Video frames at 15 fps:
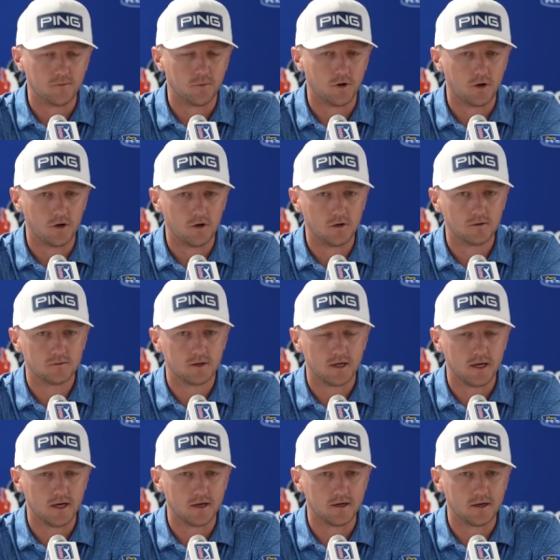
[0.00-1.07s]
the ball
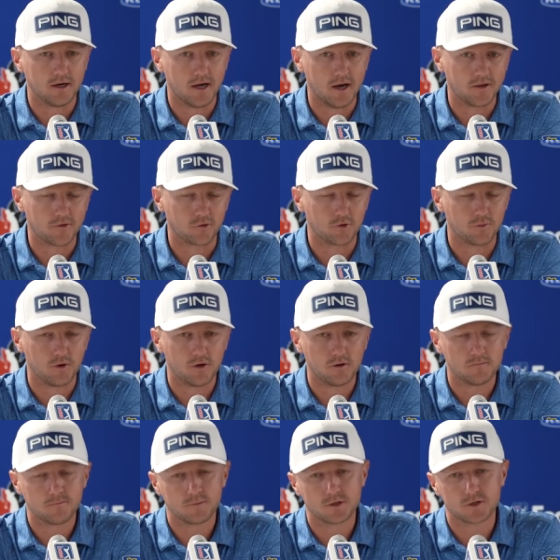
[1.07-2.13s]
and through the
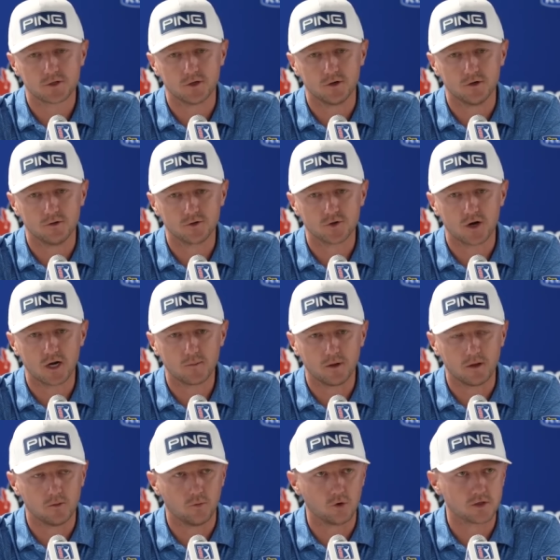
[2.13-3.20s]
ball. So trying to be a
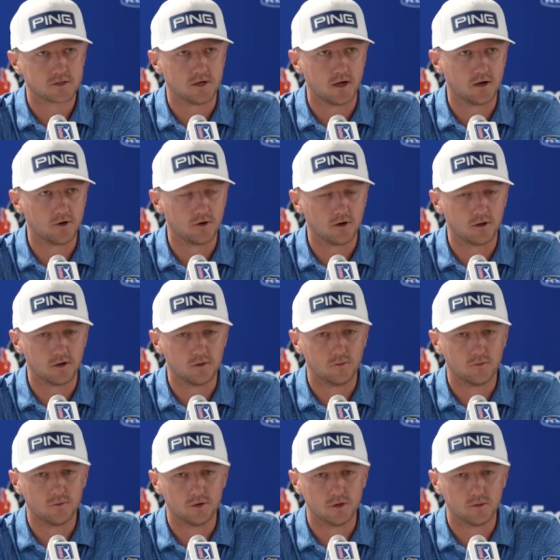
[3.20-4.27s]
little more centered and a
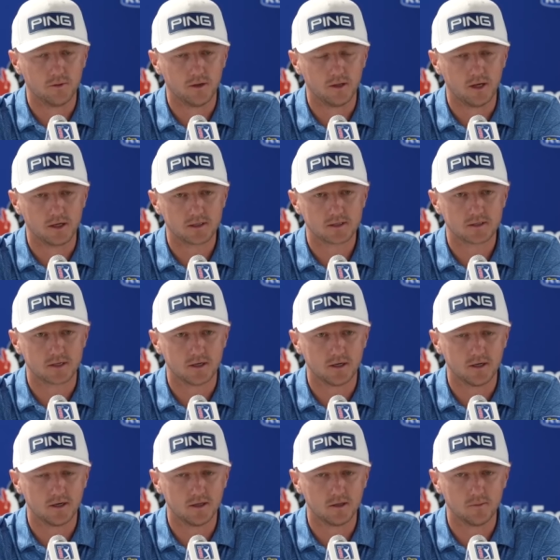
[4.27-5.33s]
little bit less
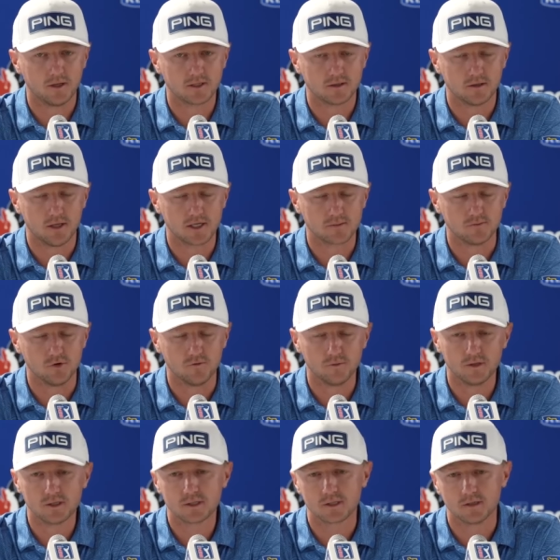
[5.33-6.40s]

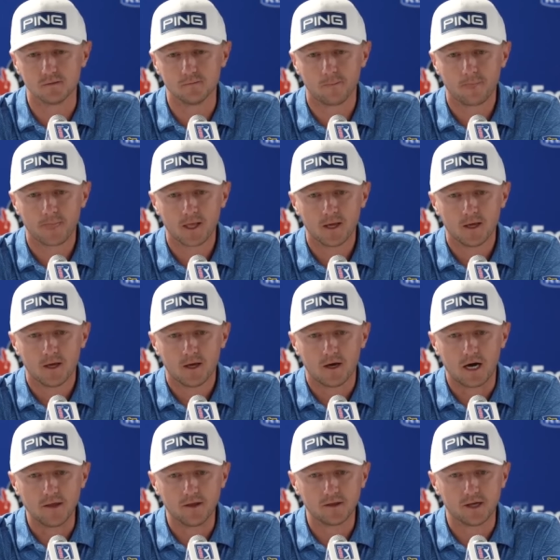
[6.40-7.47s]
movement. And
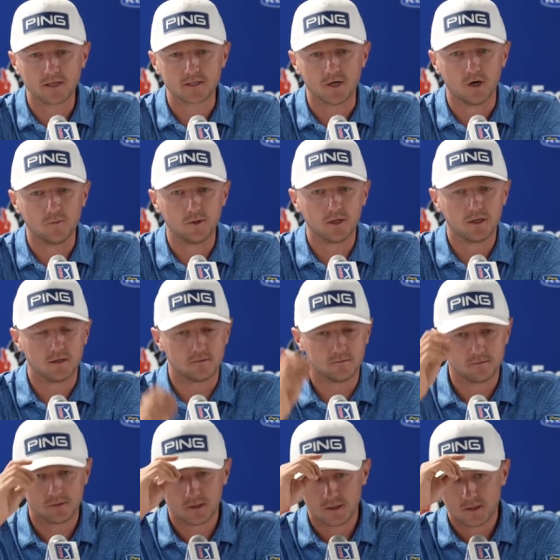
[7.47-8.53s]
I think that's helped me.
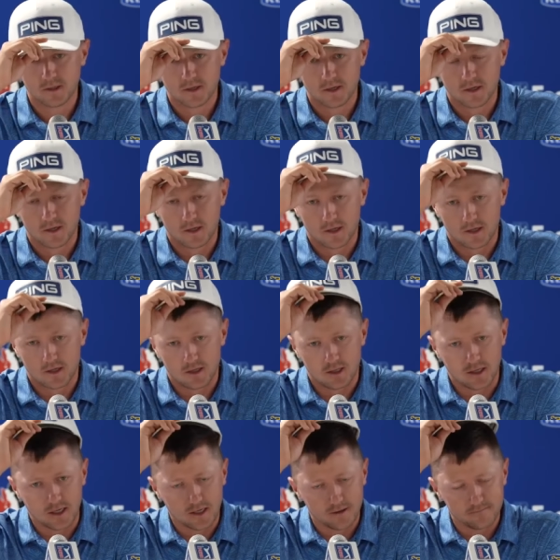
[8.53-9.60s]
And
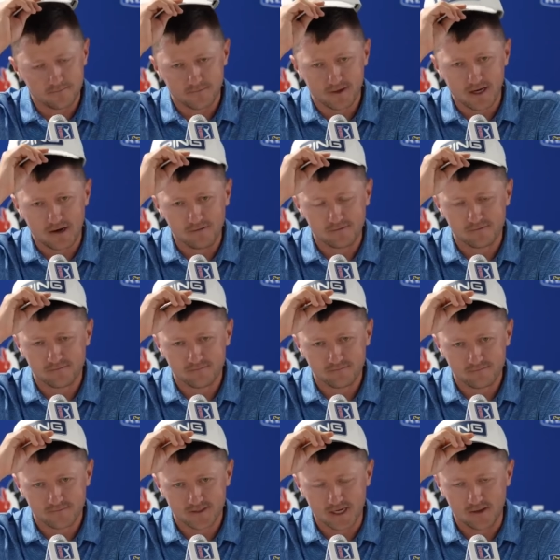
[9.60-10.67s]
like I've
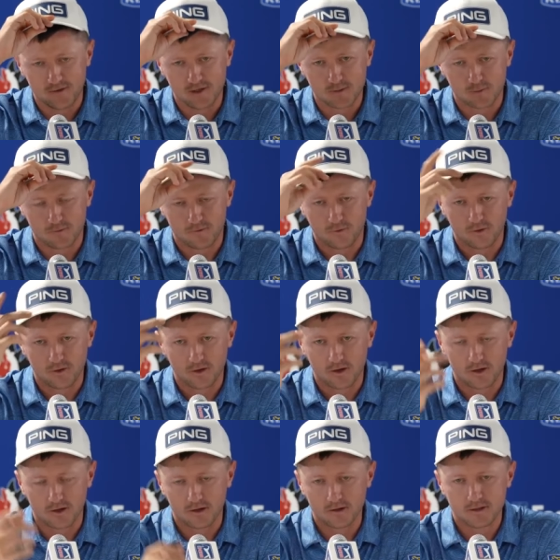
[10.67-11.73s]
said this before
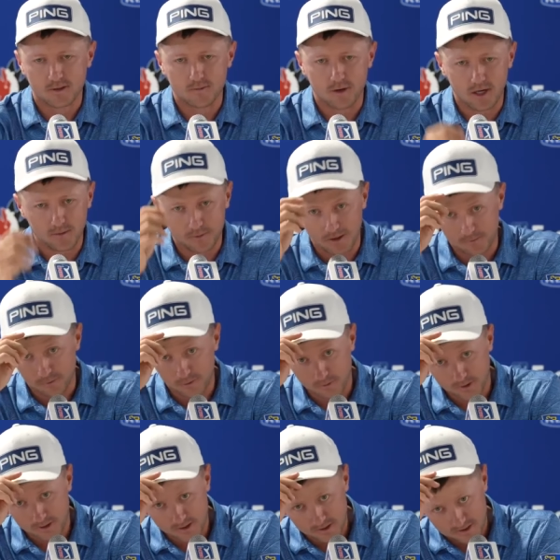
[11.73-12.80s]
to many people,
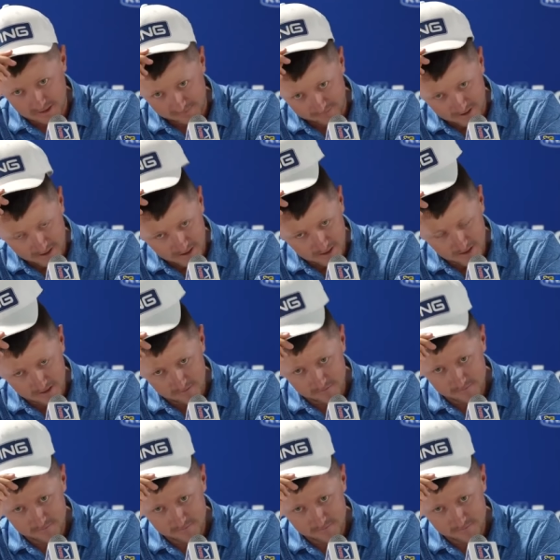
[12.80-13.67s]
but if I